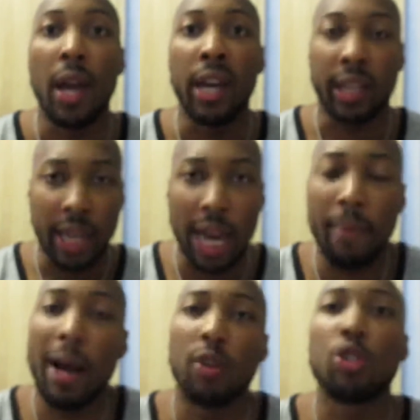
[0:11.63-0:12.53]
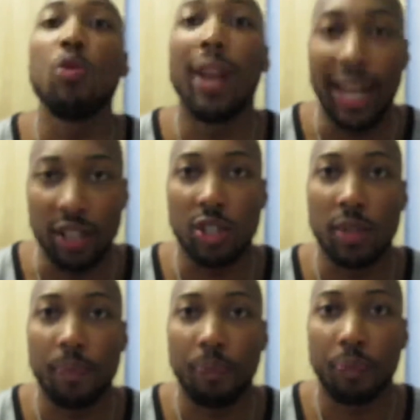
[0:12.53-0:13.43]
it came out too
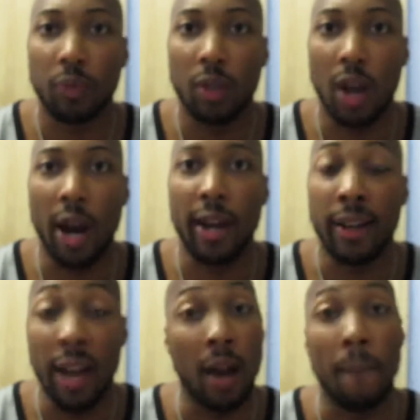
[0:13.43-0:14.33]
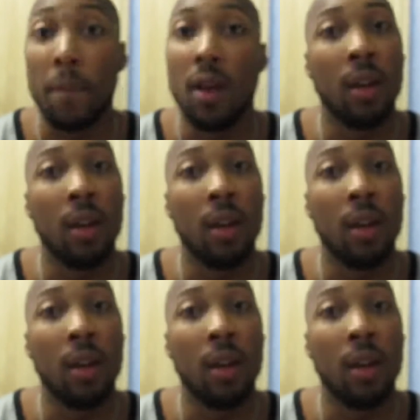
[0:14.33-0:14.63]
late. All right, now,